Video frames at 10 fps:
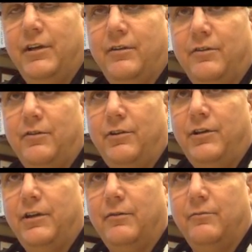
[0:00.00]
you get you
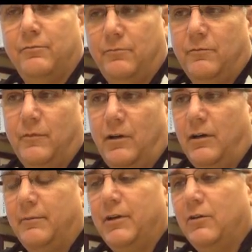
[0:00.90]
get. Uh,
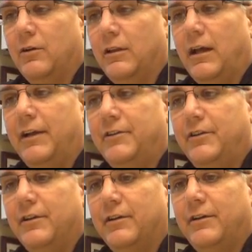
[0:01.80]
I'm not going to lie
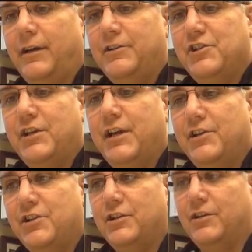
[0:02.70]
to you.
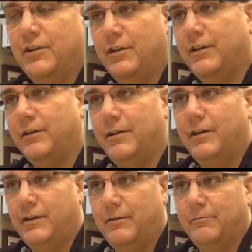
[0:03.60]
Education, uh,
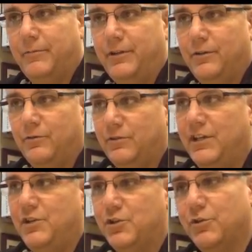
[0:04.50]
uh, you know,
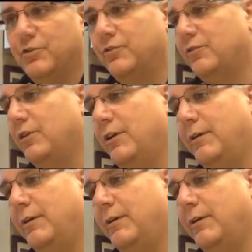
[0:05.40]
teachers,